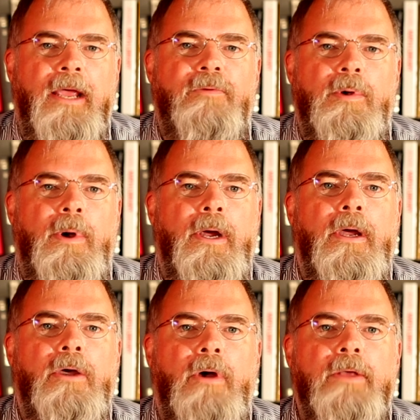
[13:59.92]
everywhere
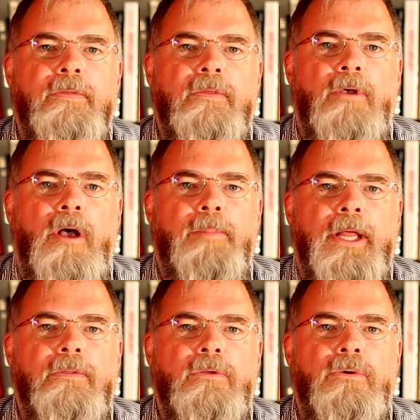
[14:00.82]
across this
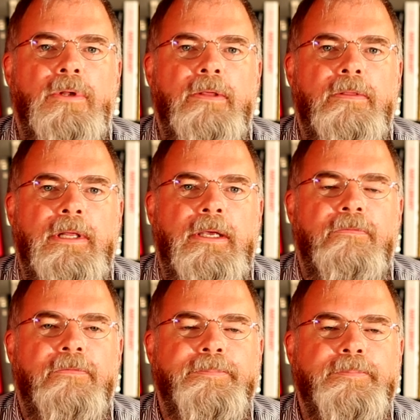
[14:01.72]
complex cooling sleeve.